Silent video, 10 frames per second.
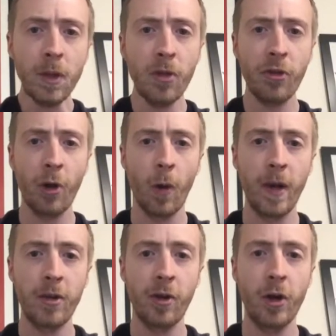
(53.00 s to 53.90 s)

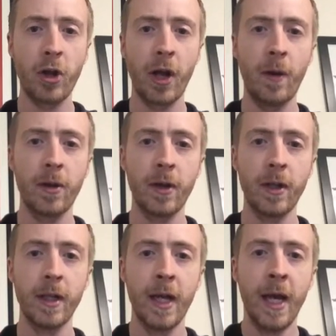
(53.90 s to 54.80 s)
starring Ty
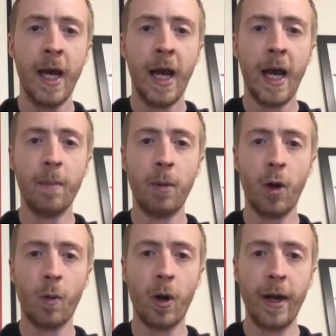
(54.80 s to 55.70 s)
Sheridan,
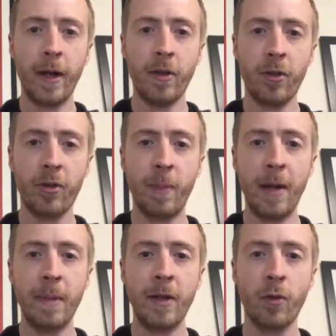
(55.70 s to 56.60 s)
Mark Rylance,
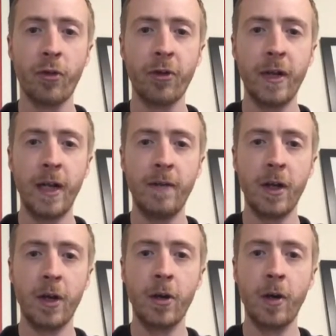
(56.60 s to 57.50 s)
Ben Mendelsohn, Olivia
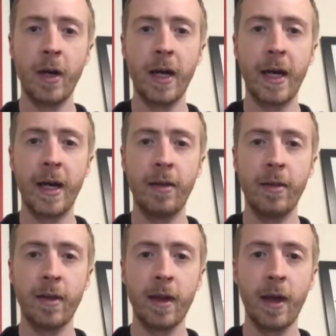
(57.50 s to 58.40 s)
Cooke,
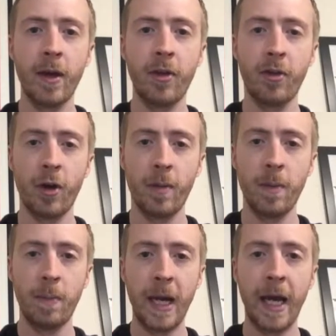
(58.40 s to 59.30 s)
and
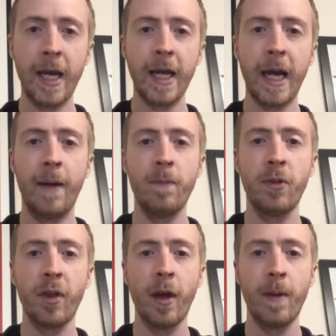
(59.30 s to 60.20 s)
Simon Pegg.
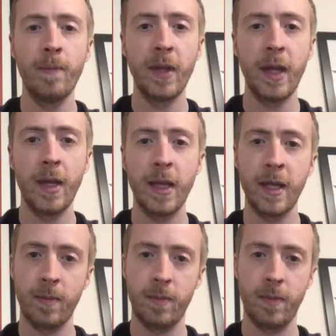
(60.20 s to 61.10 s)
And
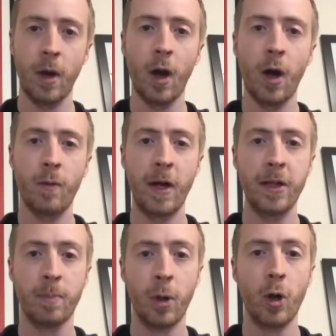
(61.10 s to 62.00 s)
I read
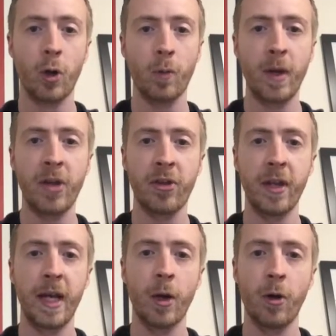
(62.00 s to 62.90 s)
the book
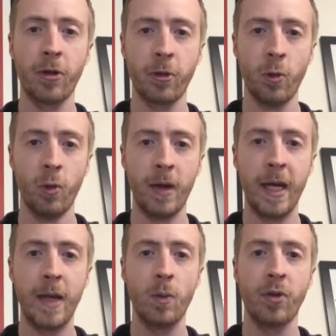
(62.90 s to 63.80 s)
recently, and I thought
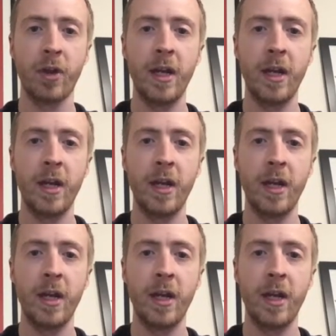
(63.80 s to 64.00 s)
it was